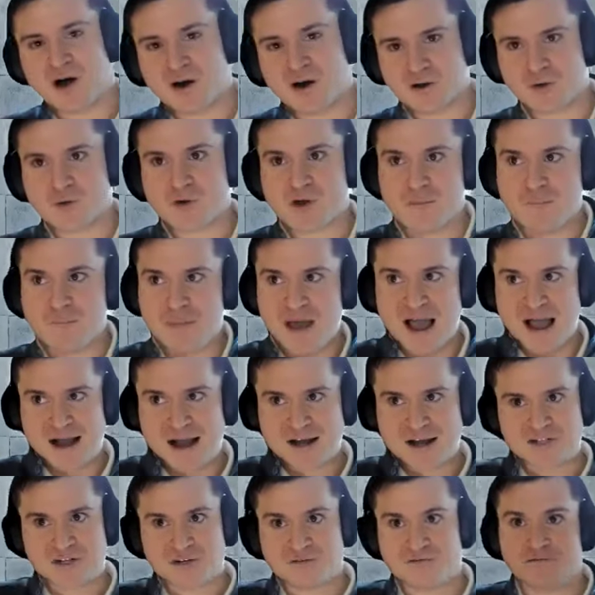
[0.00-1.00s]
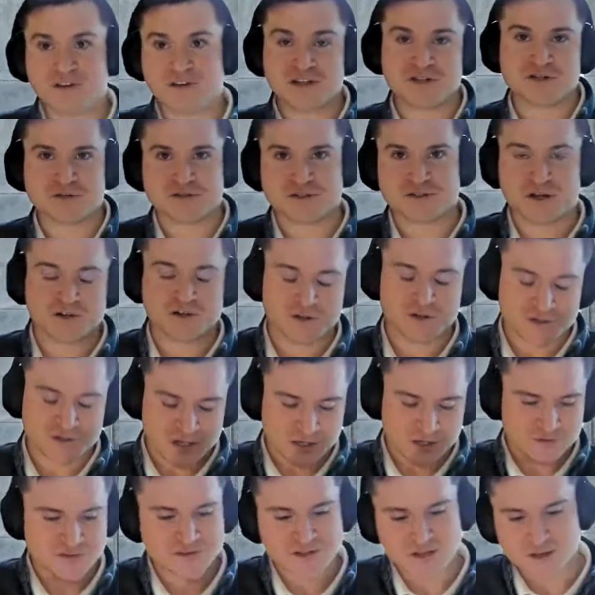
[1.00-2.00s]
auto compaction features on your
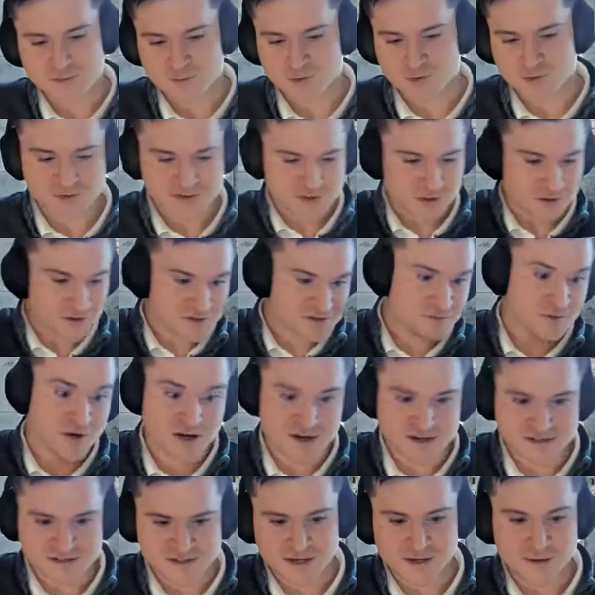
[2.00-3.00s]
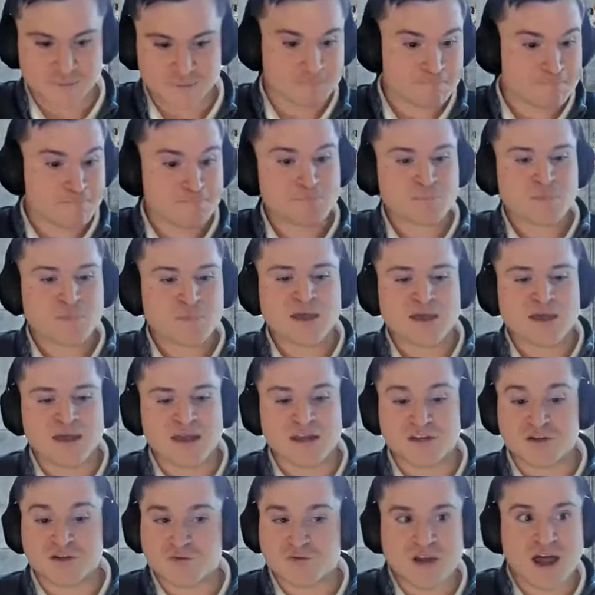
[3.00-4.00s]
Delta table, which I'll explain in a second,
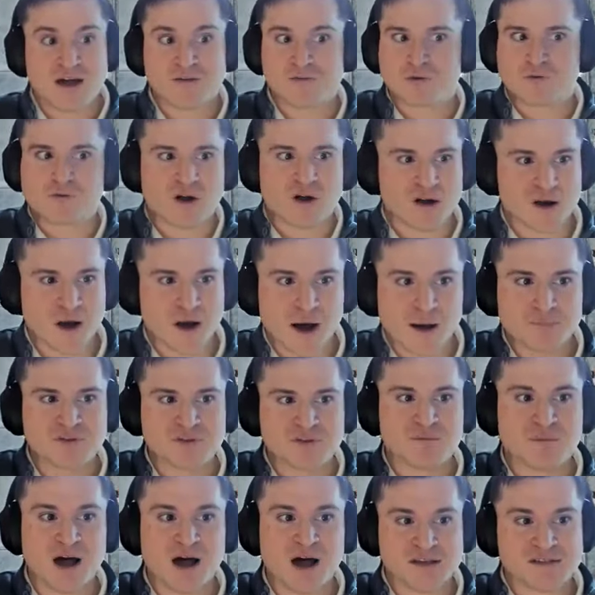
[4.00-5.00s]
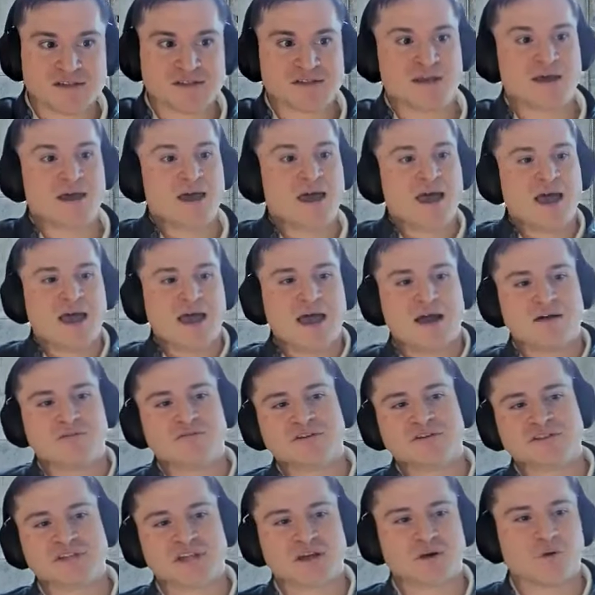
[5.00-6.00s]
and you never run optimize,
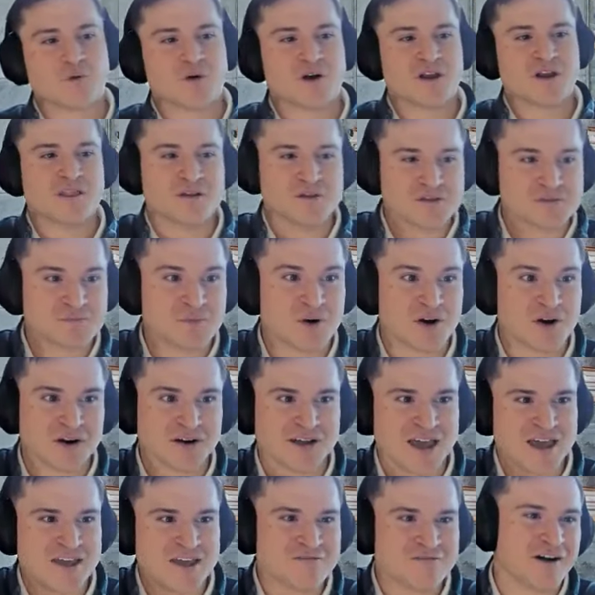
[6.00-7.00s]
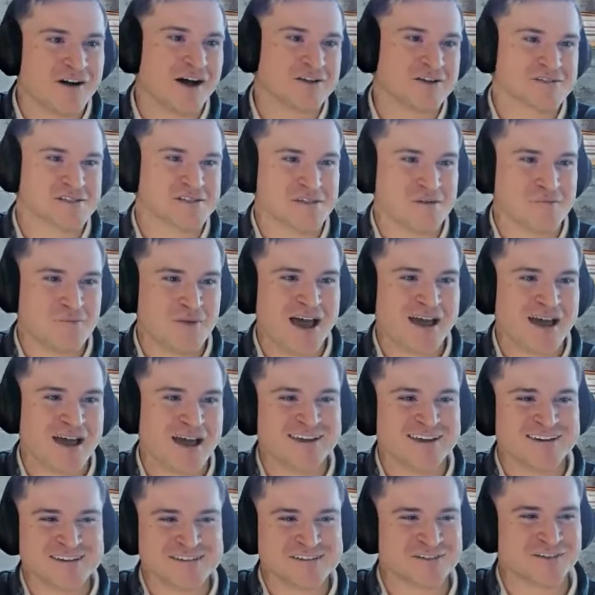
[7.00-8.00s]
every single one of those Parquet files in the back
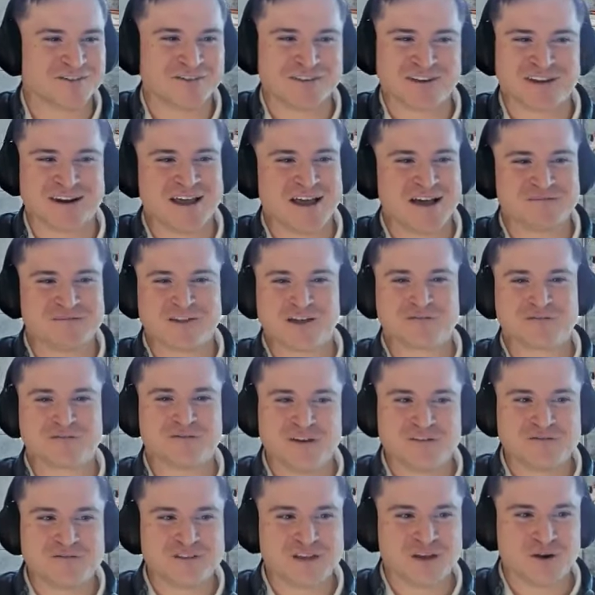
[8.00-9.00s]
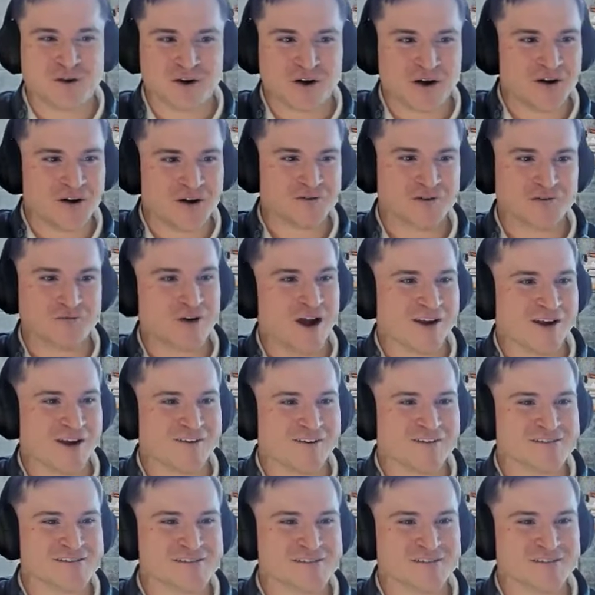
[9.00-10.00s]
end is only going to have like 50 or 100
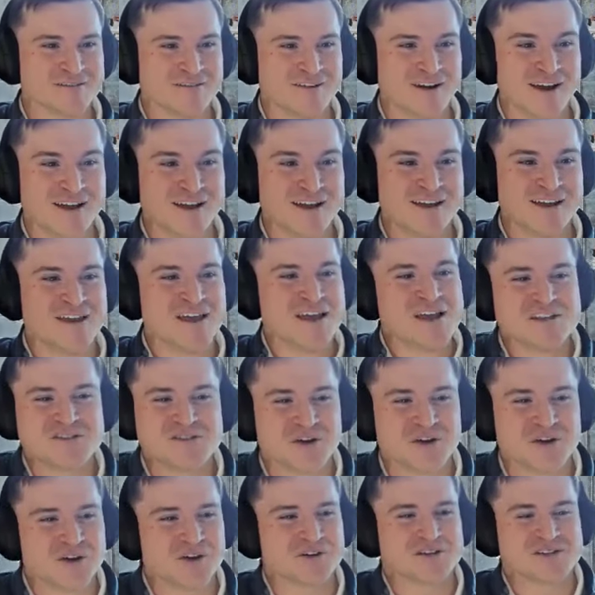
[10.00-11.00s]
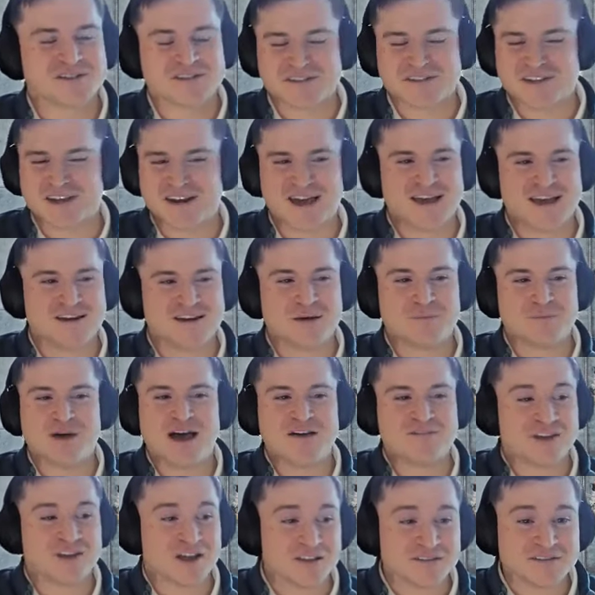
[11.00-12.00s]
records, right? So you're just going to end up
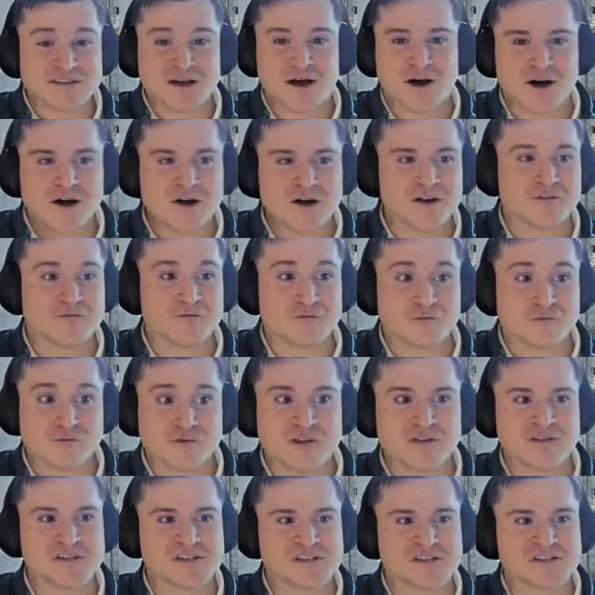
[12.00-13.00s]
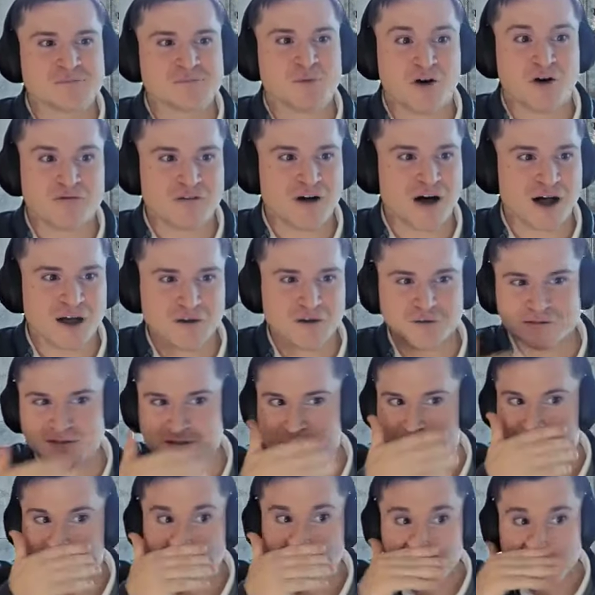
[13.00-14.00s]
having a ton of really small
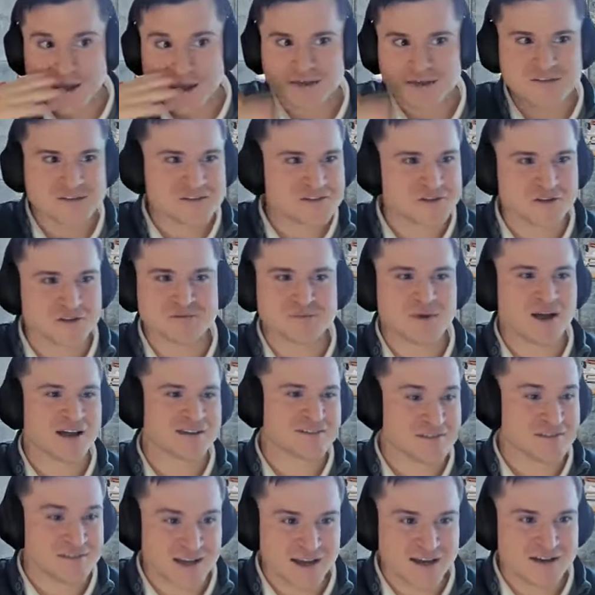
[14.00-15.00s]
files. And this goes back to